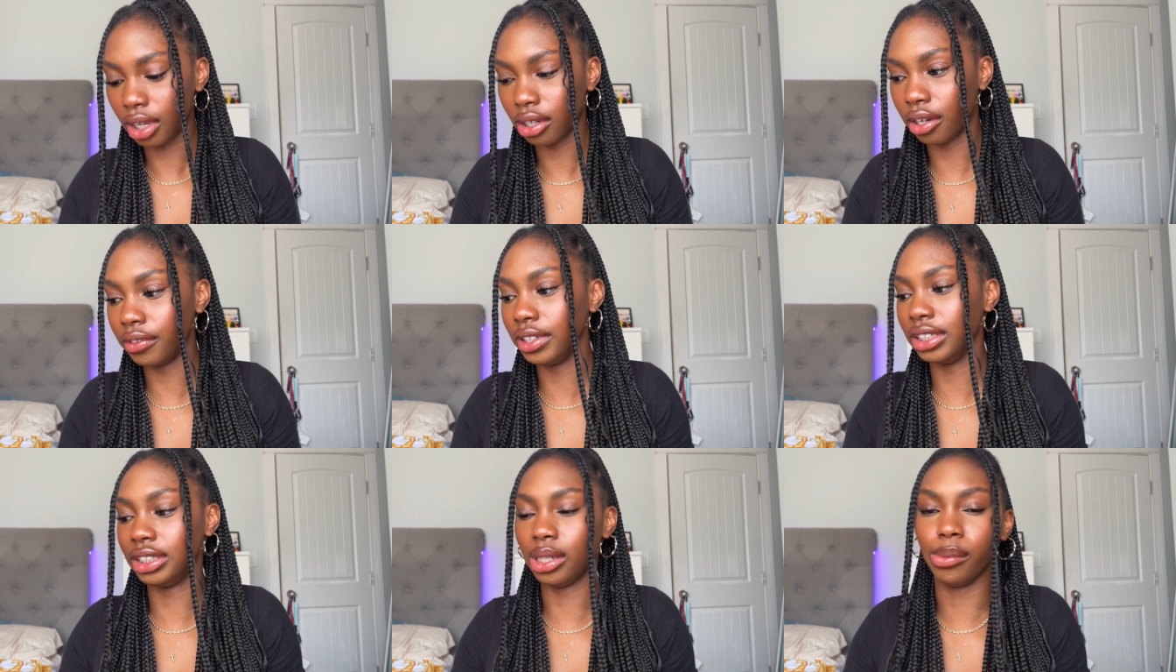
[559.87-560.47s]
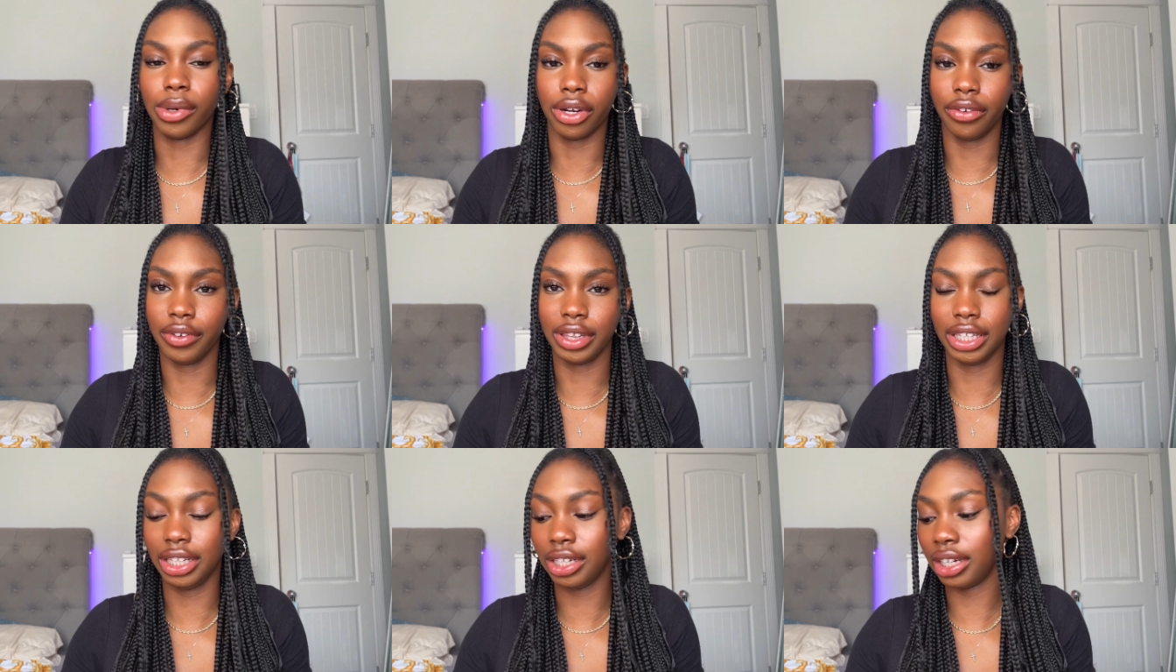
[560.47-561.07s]
Over this summer, over
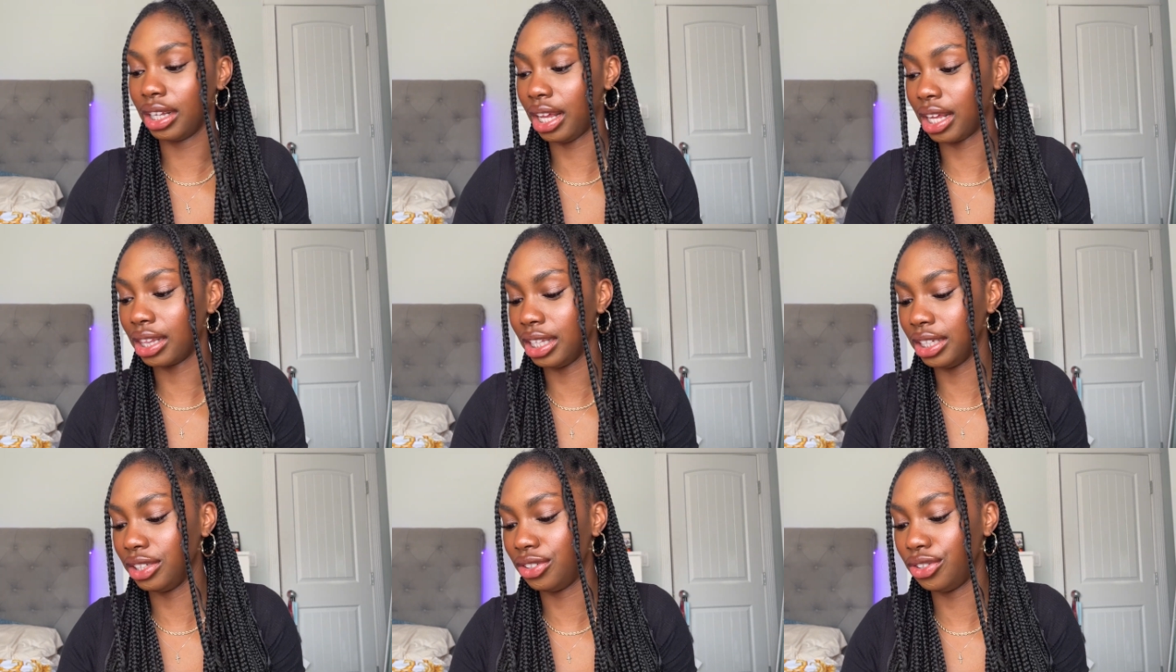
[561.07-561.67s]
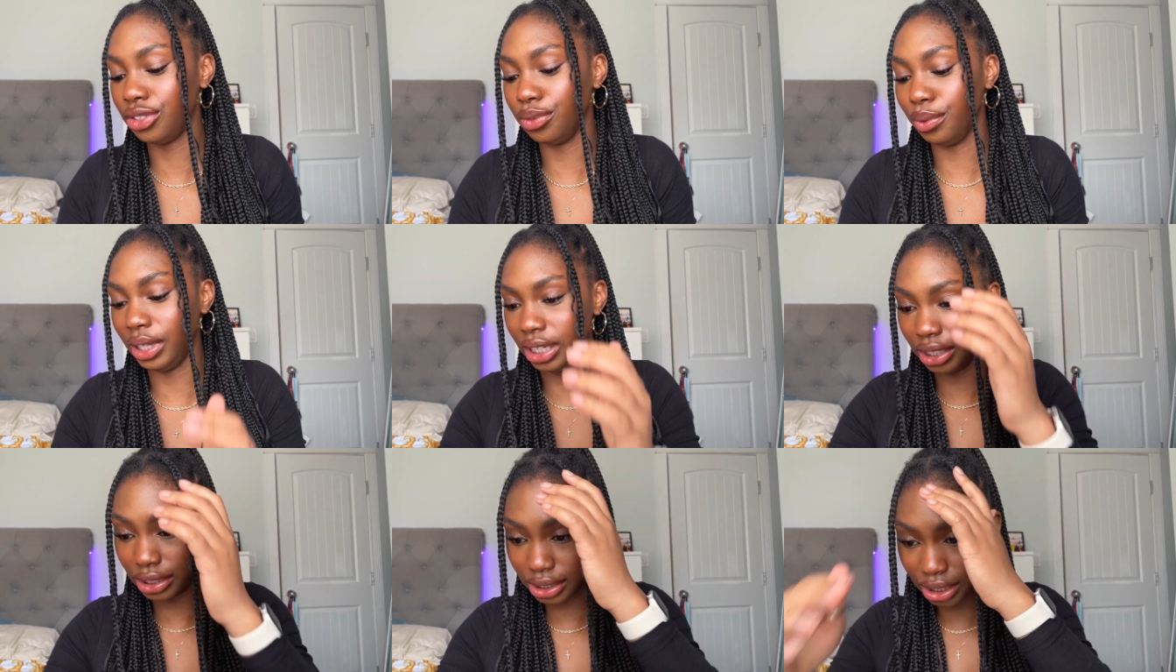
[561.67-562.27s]
literally like these two
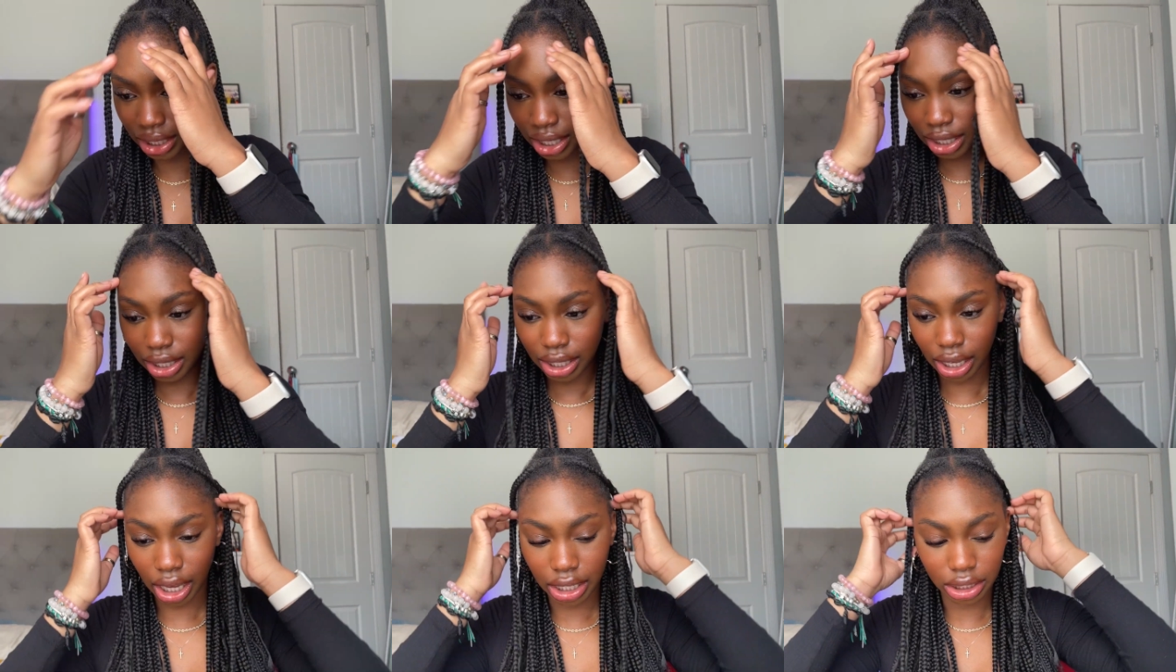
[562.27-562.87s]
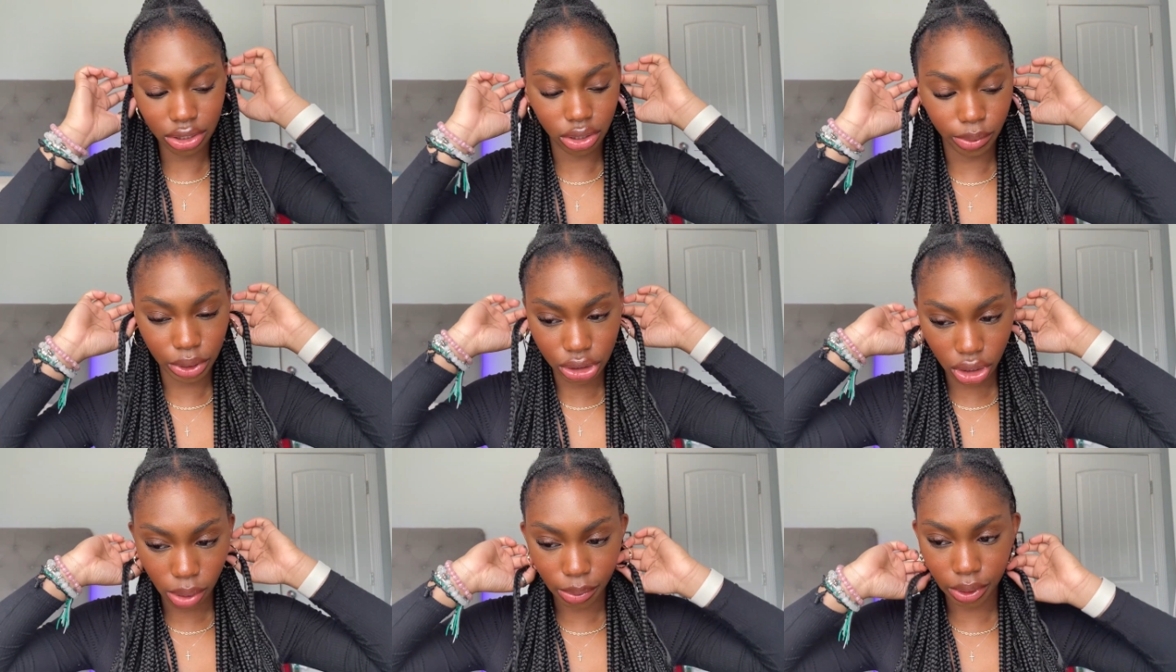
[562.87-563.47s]
weeks, I did so much
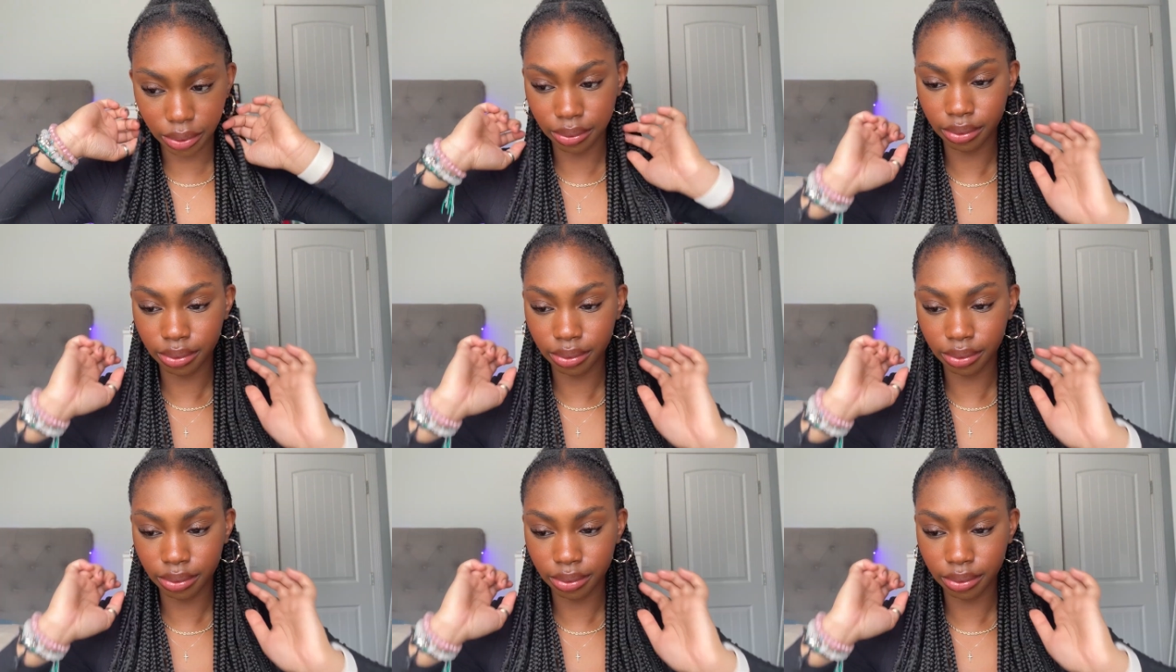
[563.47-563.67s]
shopping.